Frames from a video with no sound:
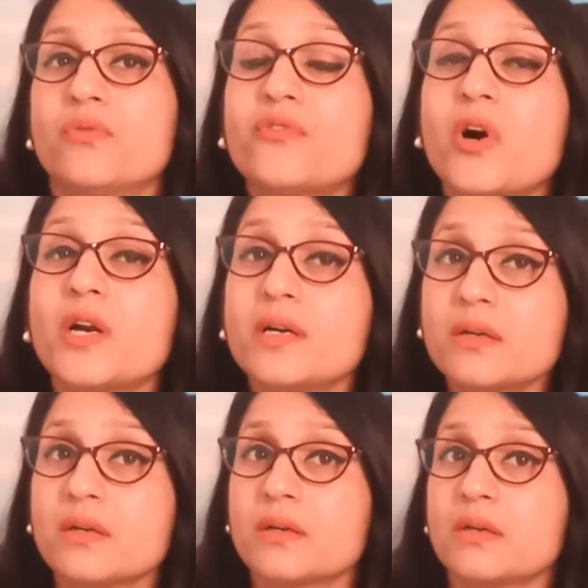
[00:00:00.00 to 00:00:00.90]
for
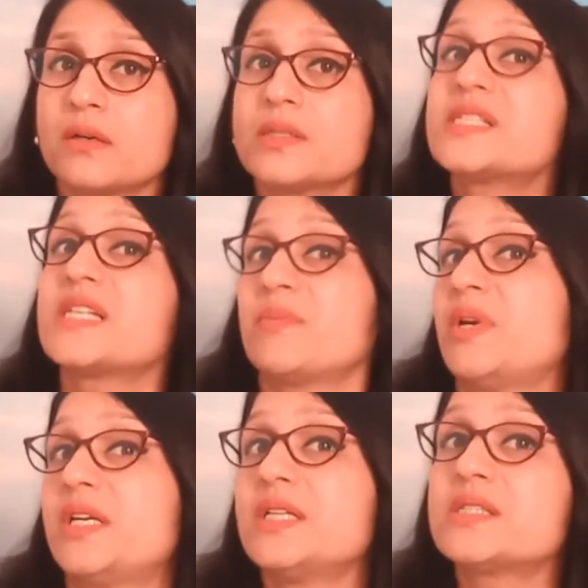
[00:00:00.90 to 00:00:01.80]

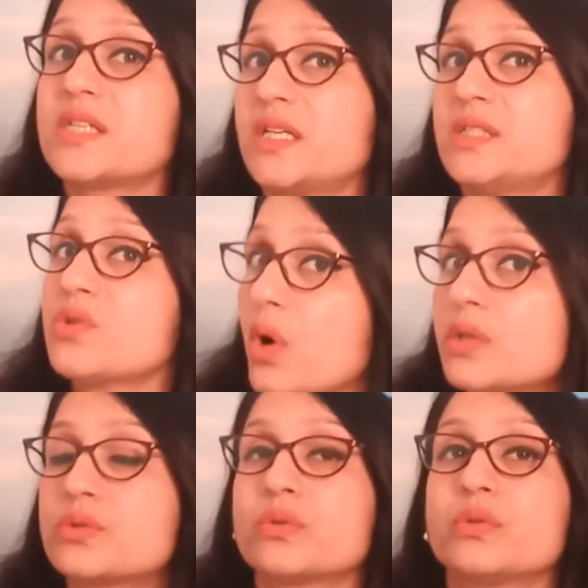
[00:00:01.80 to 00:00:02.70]
stability studies
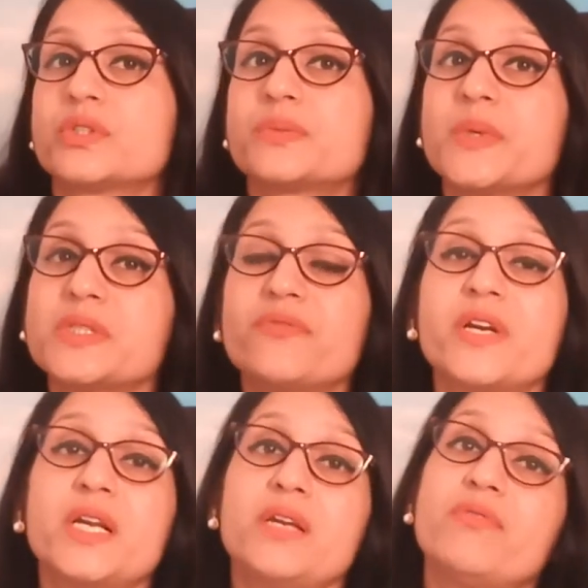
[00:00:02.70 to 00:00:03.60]
also,
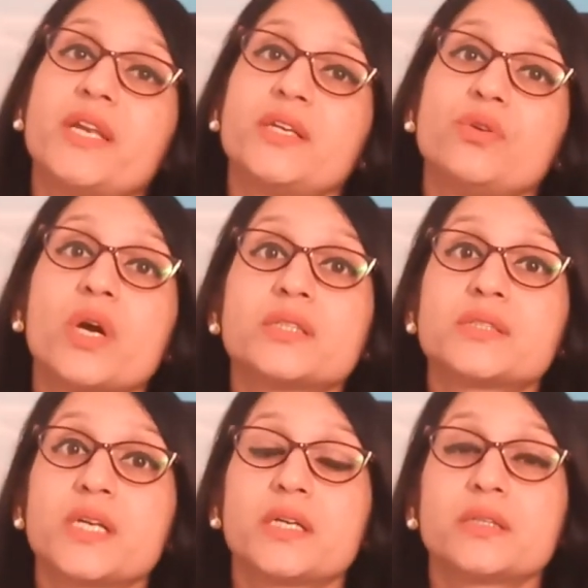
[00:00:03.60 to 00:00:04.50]
specifically when you are
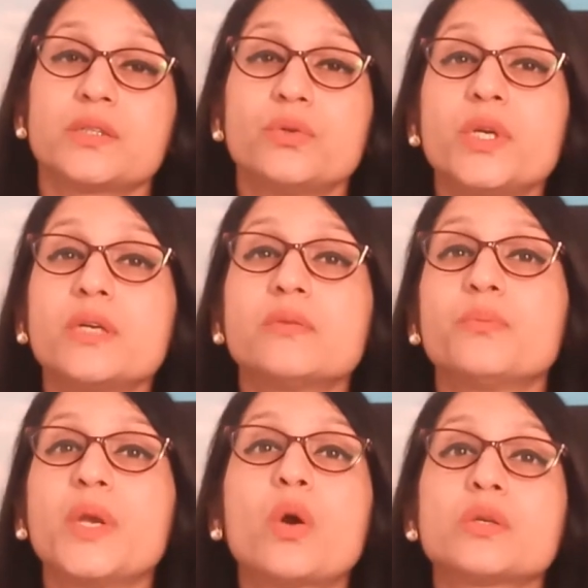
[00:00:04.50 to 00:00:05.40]
doing
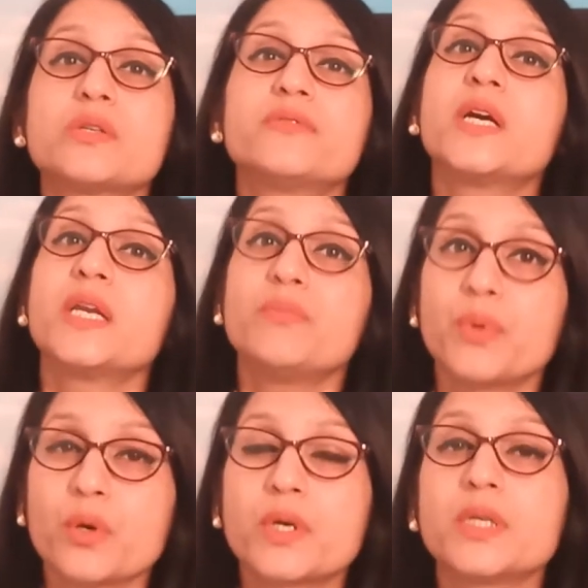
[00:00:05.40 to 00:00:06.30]
because of the
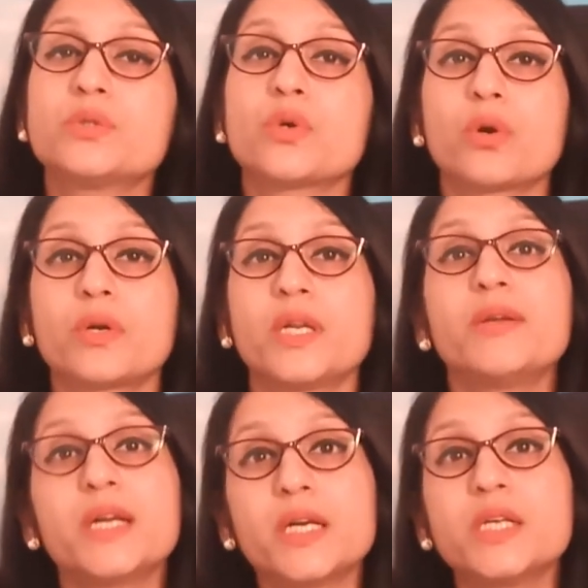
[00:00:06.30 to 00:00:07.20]
impurities or
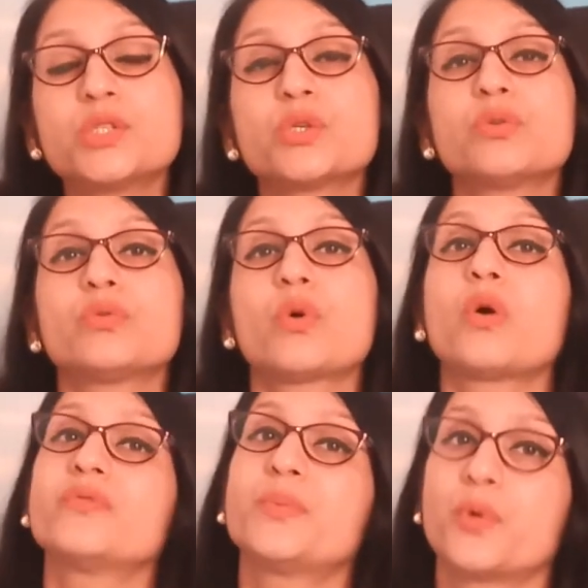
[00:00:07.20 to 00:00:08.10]
degradation
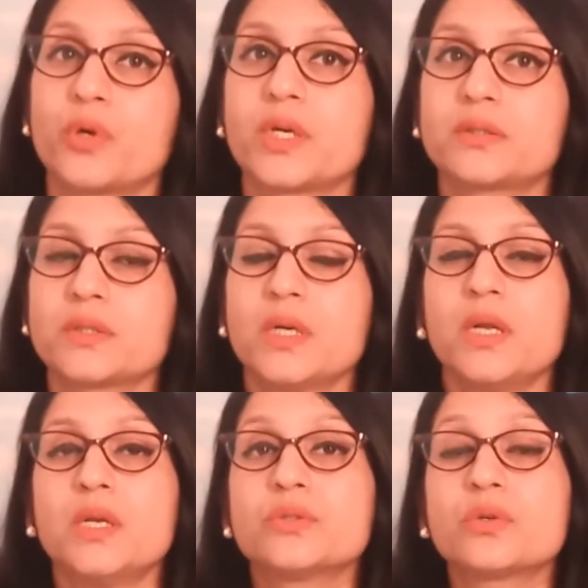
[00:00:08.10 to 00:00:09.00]
of the product.
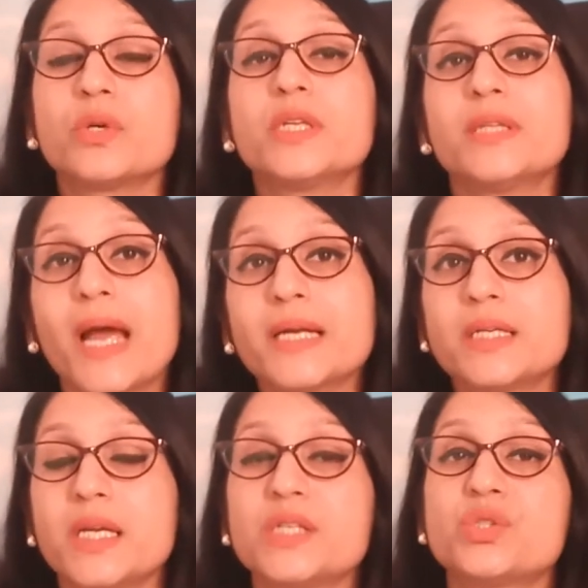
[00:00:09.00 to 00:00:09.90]
So in
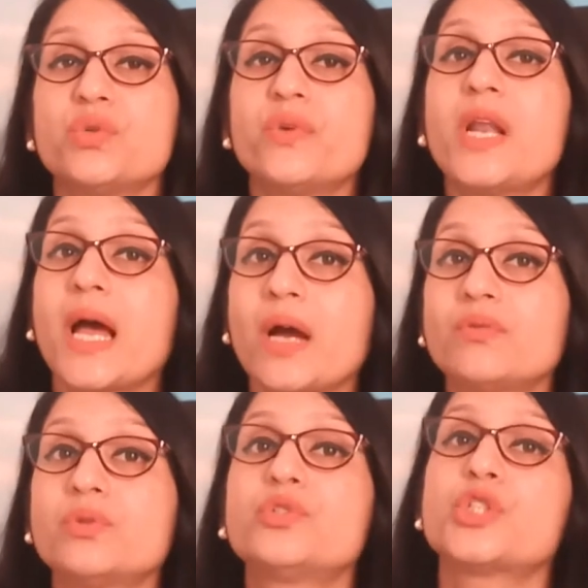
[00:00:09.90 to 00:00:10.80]
that case you will
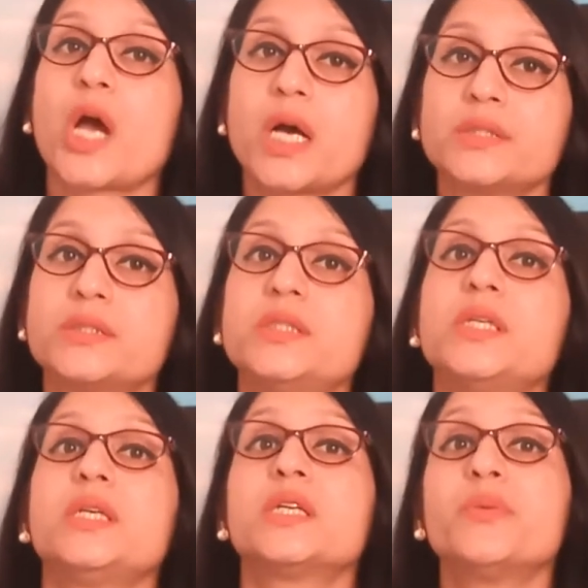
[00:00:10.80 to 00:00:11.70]
have to charge
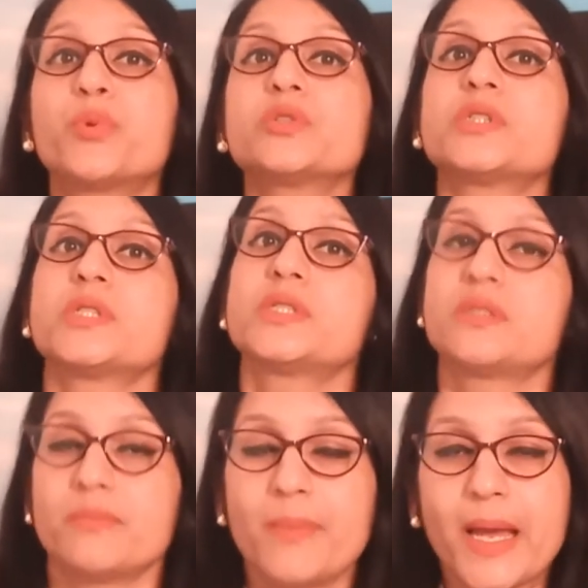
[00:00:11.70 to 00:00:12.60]
the reprocessed
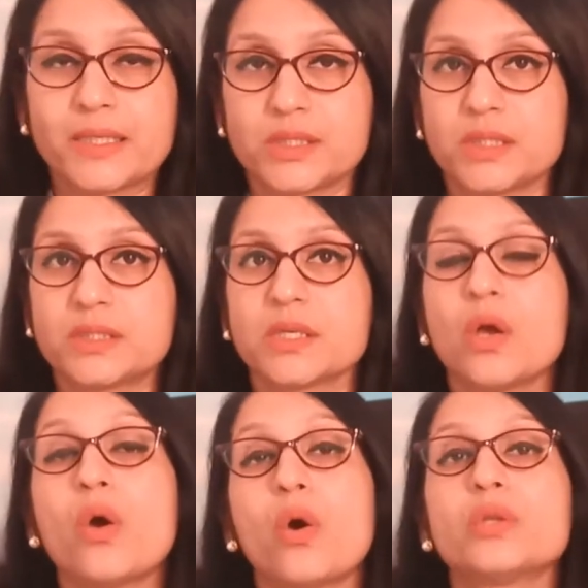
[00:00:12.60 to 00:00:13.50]
batches
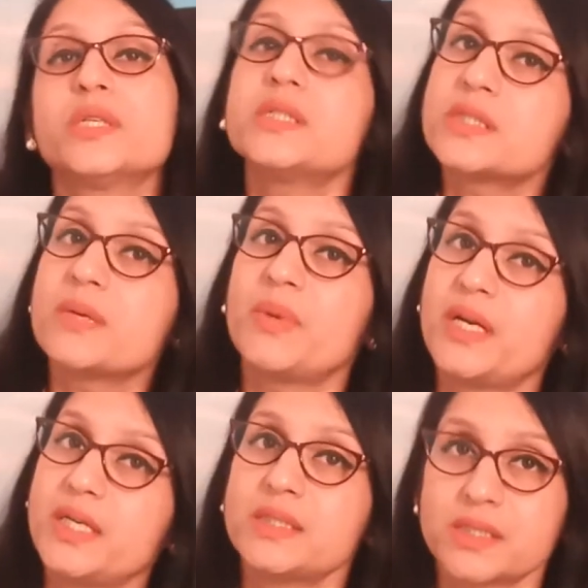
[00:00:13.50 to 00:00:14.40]
on the
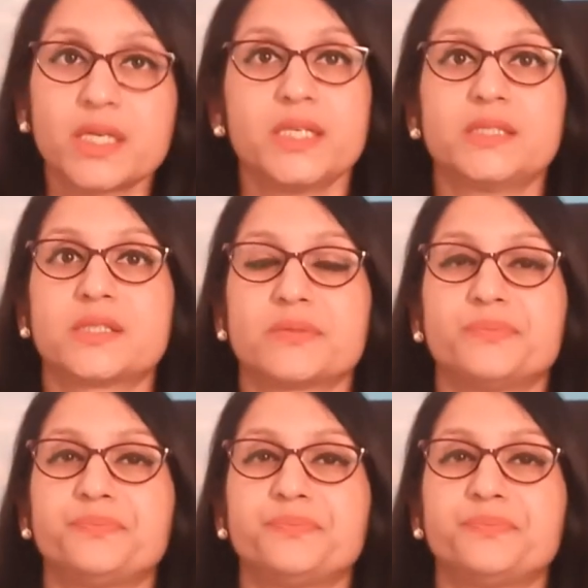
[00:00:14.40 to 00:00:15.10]
stability studies.